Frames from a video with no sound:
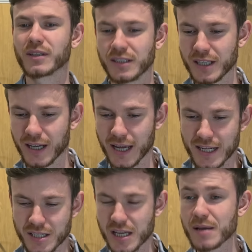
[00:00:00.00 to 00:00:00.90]
and
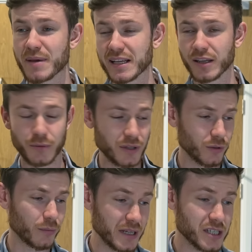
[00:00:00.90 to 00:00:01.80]
it's seeming that we
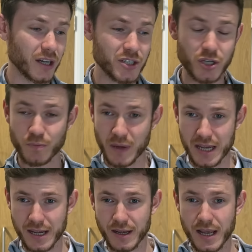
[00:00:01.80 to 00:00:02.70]
thought midsize should
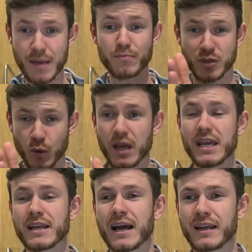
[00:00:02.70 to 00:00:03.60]
be in
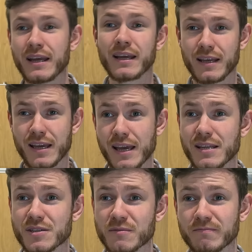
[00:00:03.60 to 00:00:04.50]
between, and it is.